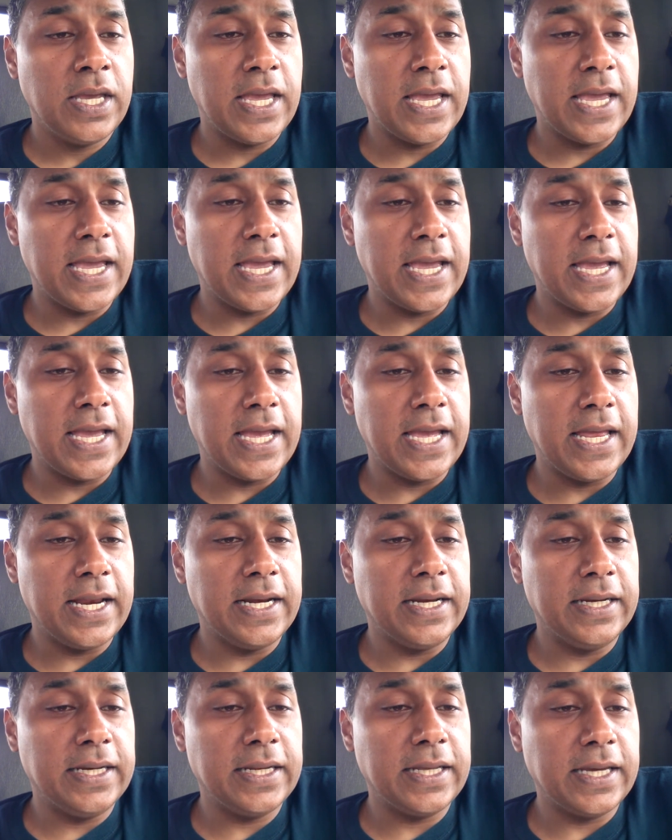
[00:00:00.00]

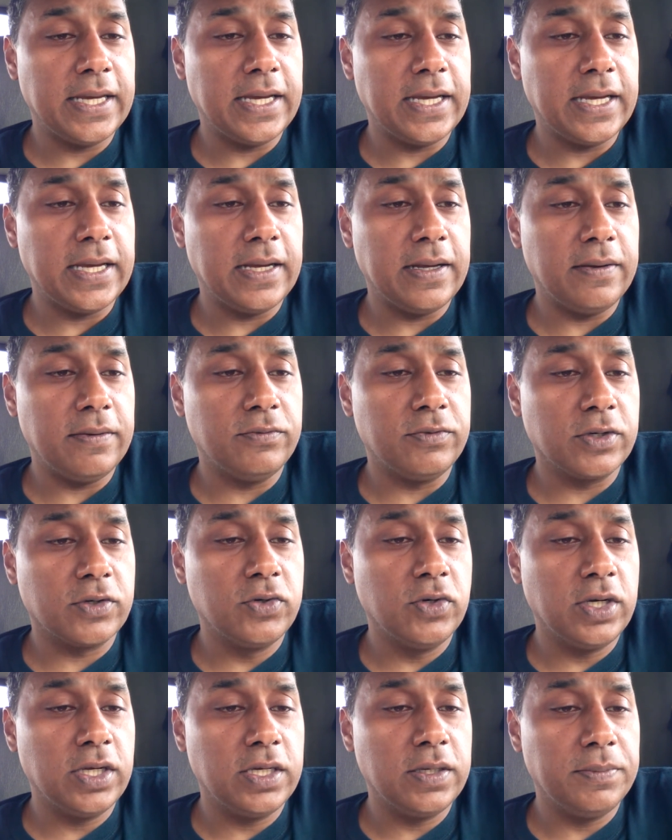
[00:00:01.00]
and uh,
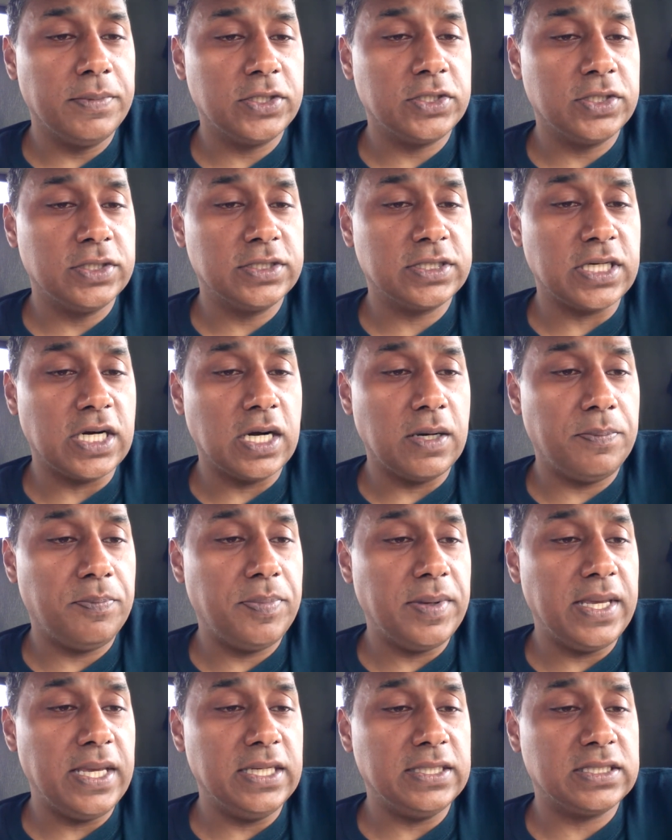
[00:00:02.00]
recruiting commissions are
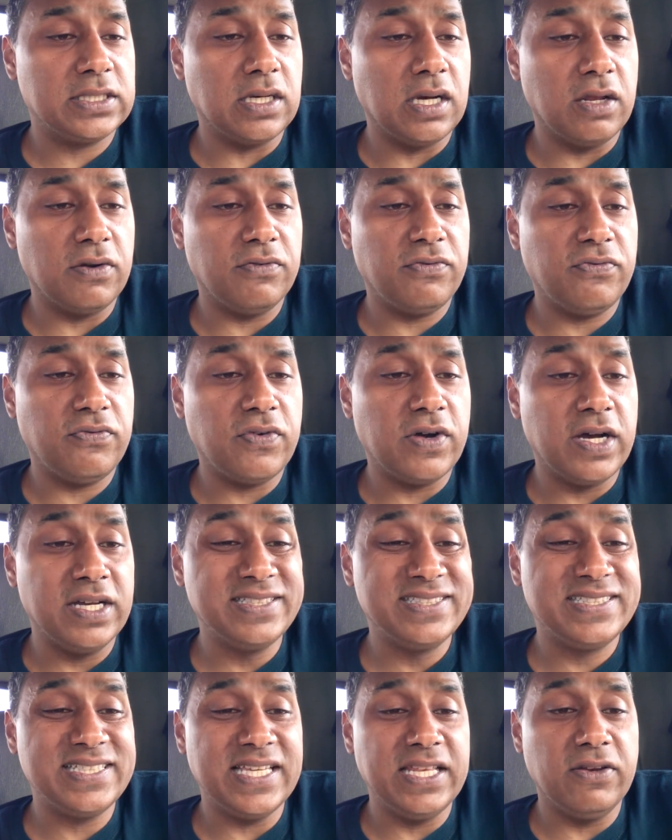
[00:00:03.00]
based on
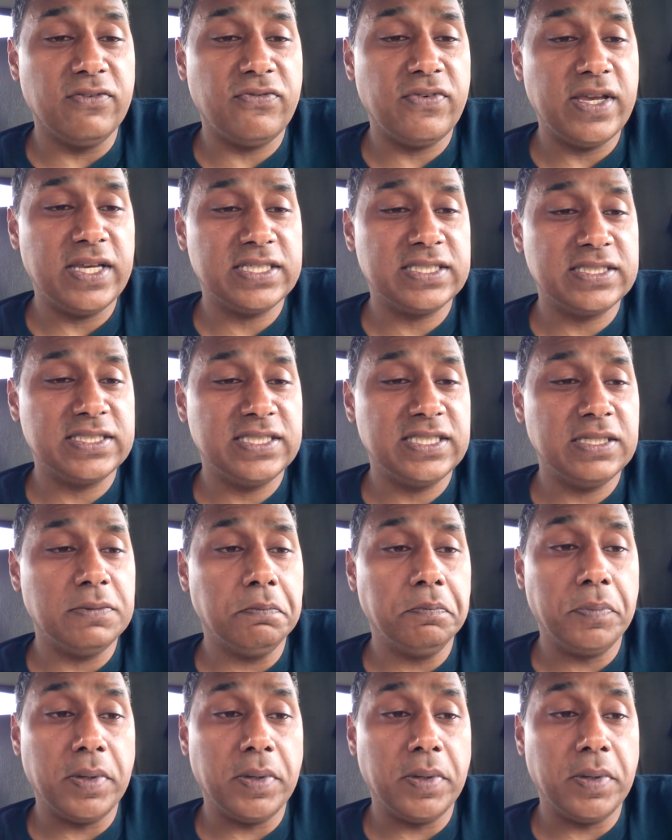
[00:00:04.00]
funds invested